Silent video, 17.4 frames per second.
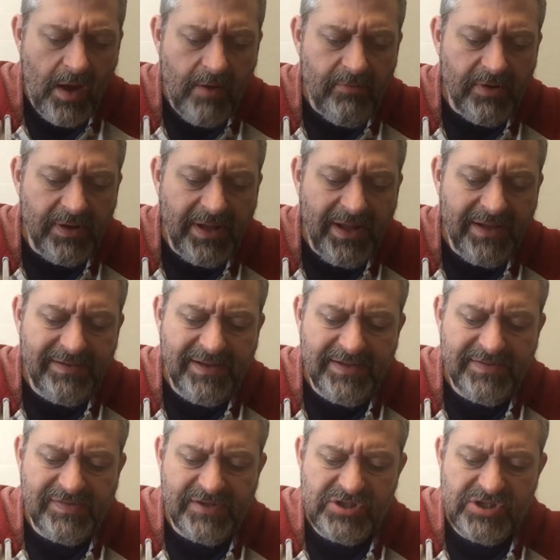I really can't
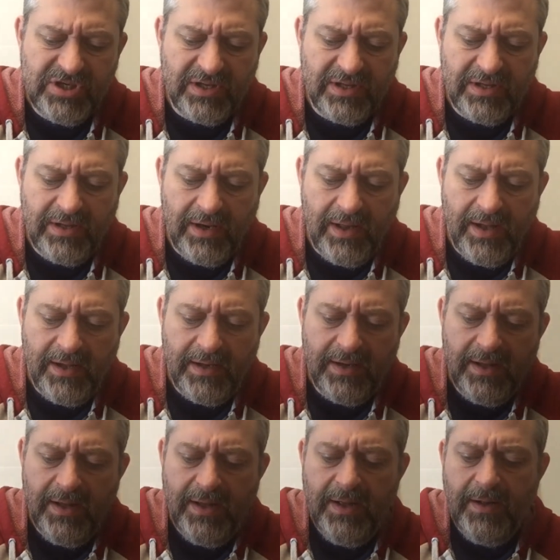taste the chili a
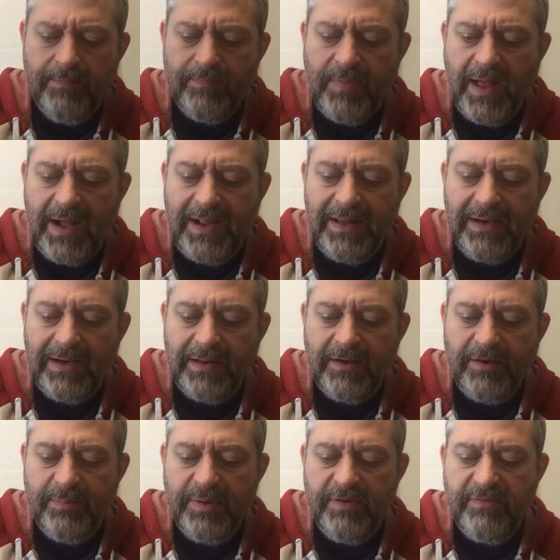lot. I get a
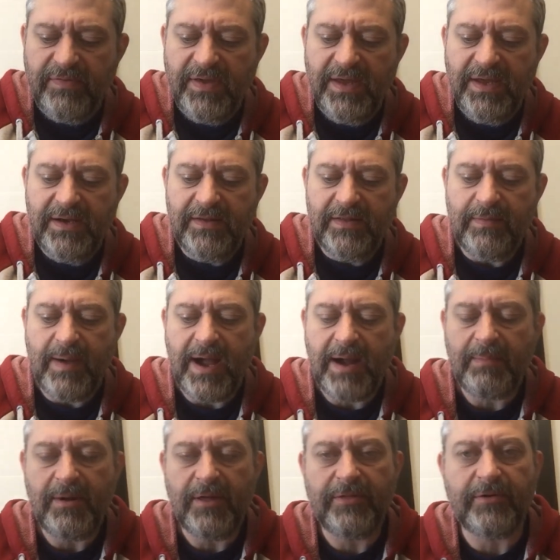little bit of heat in the
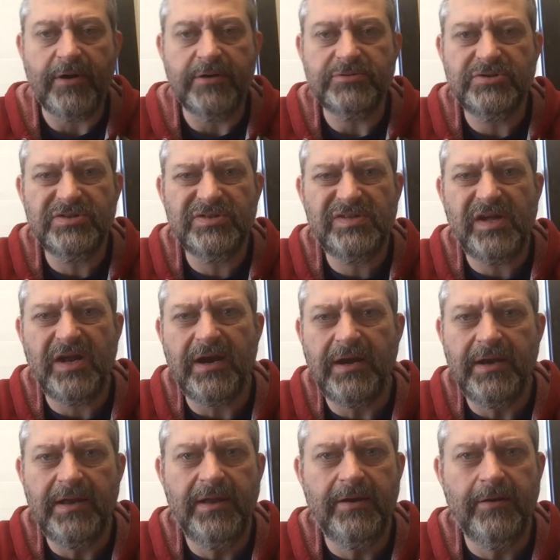back of my throat, just a
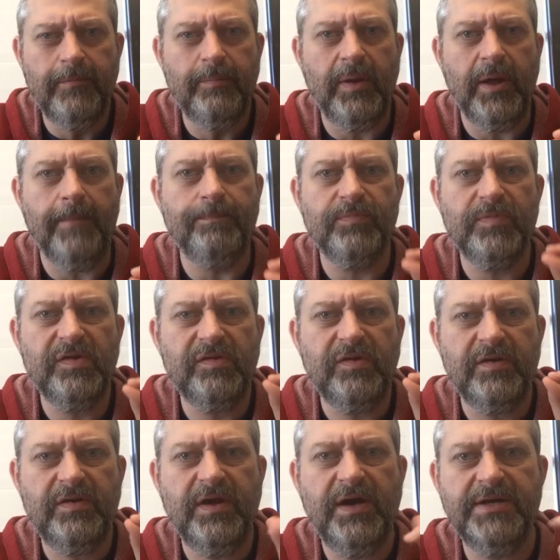little bit, just
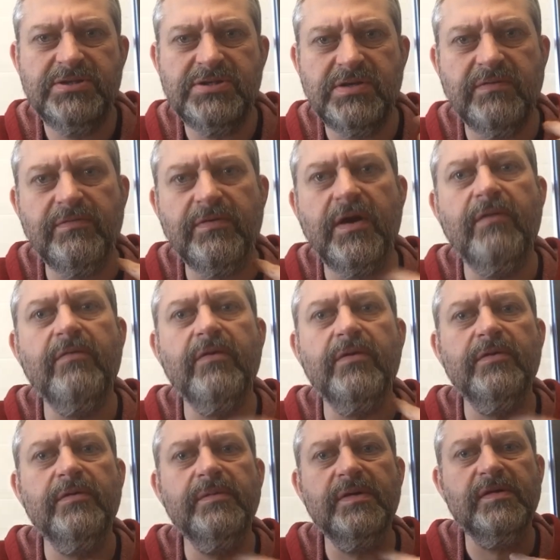a touch of, of a
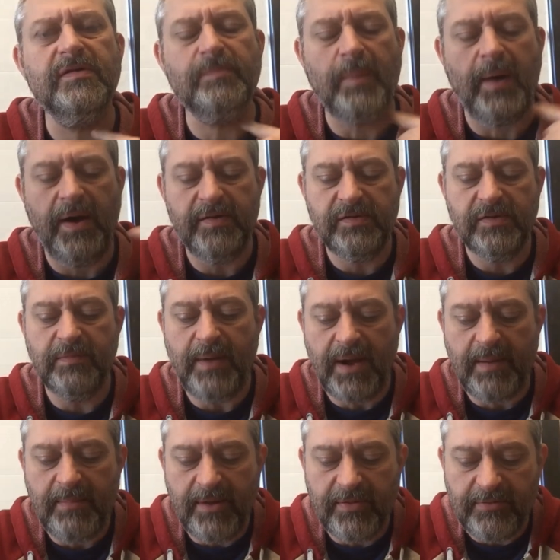little bit of spice in the
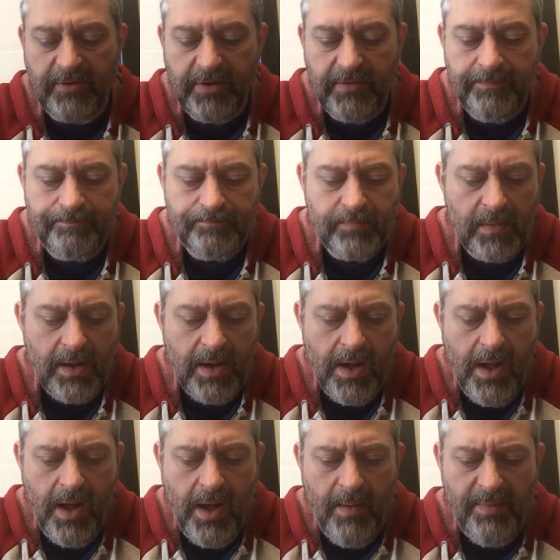back of my throat.
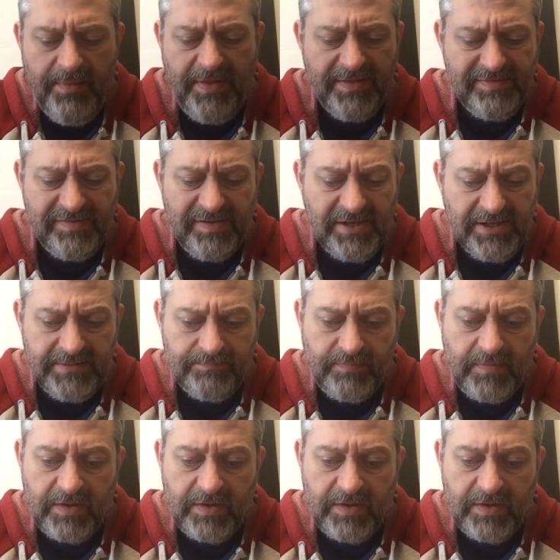But that's it.